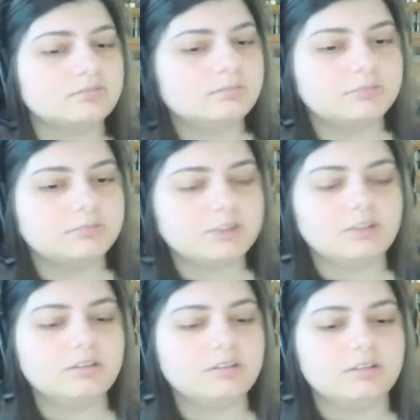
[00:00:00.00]
It's already
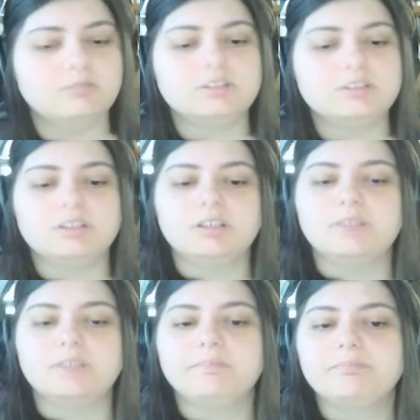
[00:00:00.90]
good.
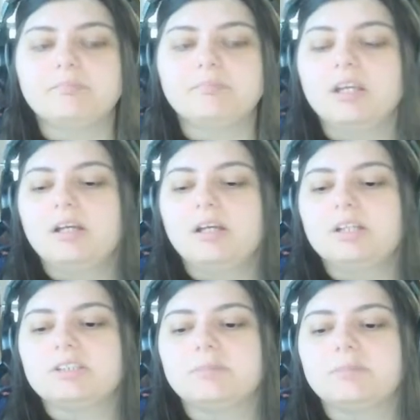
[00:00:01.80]

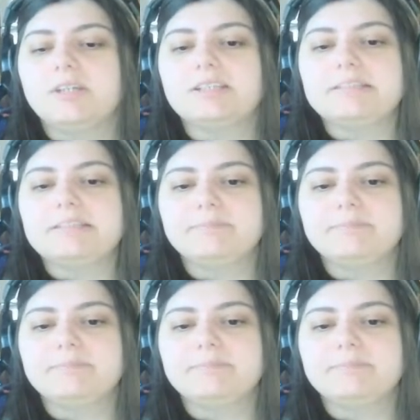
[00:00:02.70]
So I'm going to exit.